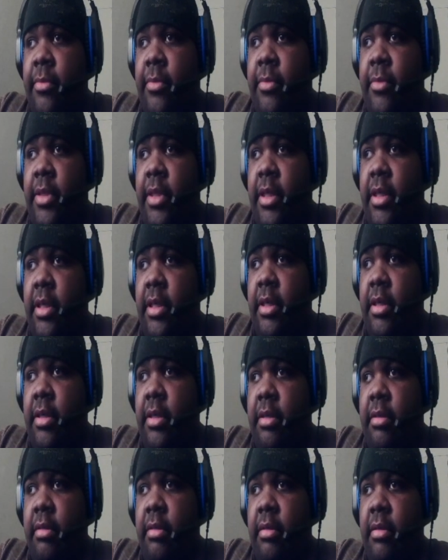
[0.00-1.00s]
Yeah,
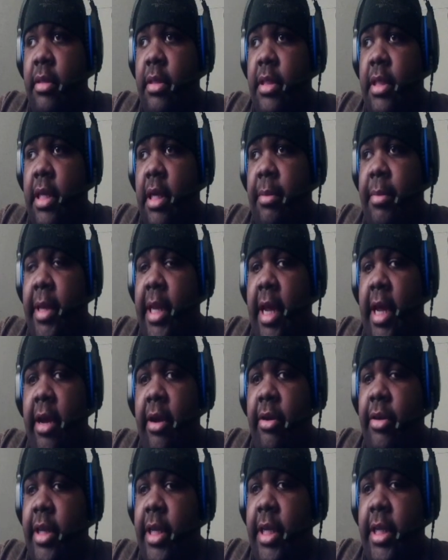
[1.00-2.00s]
because I mean I
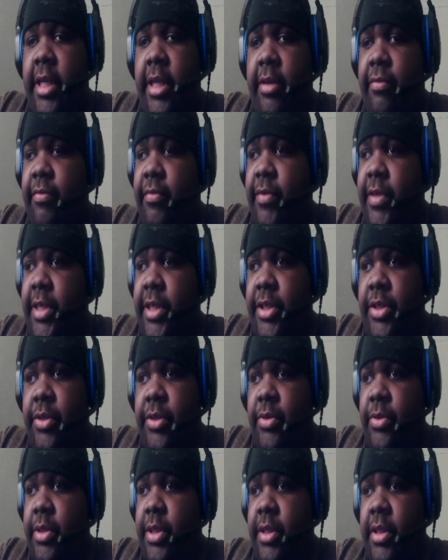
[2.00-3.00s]
heard they did
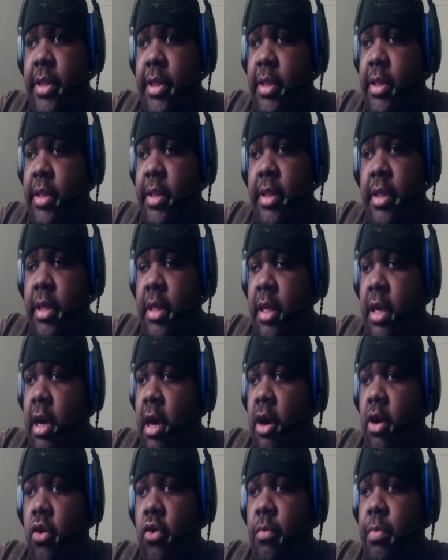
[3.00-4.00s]
reshoots and
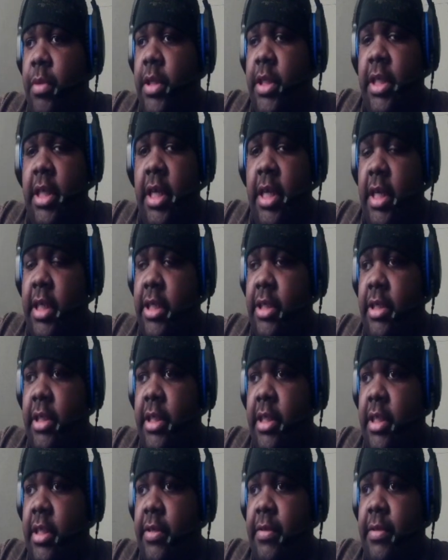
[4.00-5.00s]
a whole bunch of extra
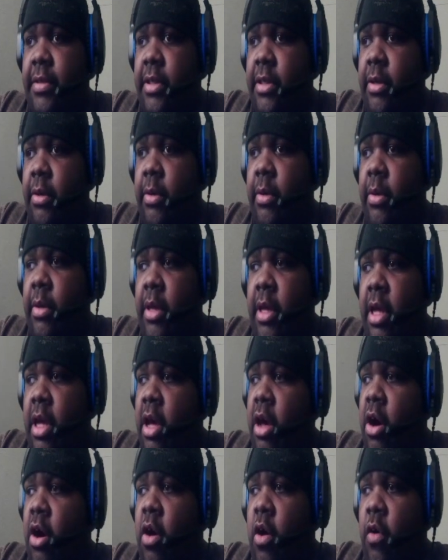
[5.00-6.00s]
stuff, so
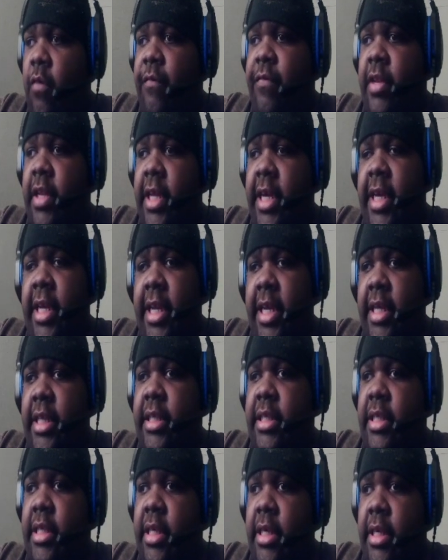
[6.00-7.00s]
hopefully it
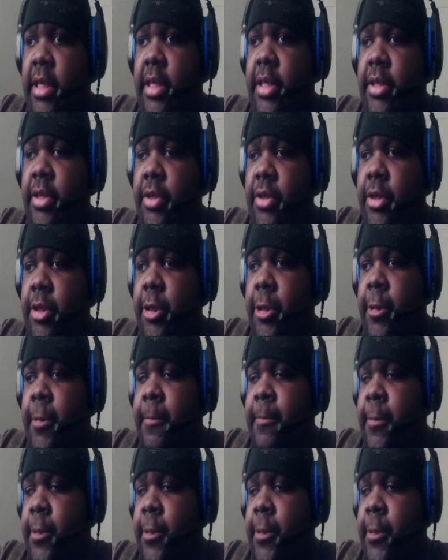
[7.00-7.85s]
is good, you know?